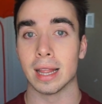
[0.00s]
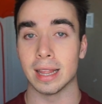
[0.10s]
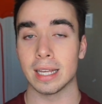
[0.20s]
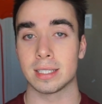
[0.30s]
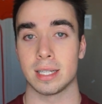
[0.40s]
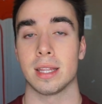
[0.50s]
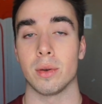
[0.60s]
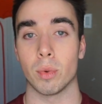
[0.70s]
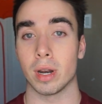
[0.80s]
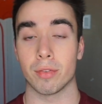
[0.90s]
less
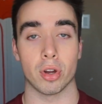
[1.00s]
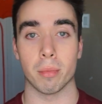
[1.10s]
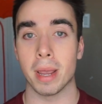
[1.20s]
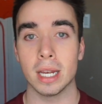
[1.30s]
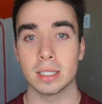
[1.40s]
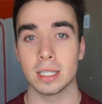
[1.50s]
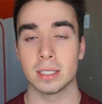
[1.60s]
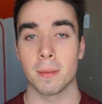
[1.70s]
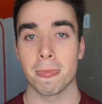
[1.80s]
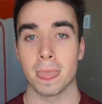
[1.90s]
than whatever your maintenance
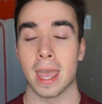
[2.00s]
is,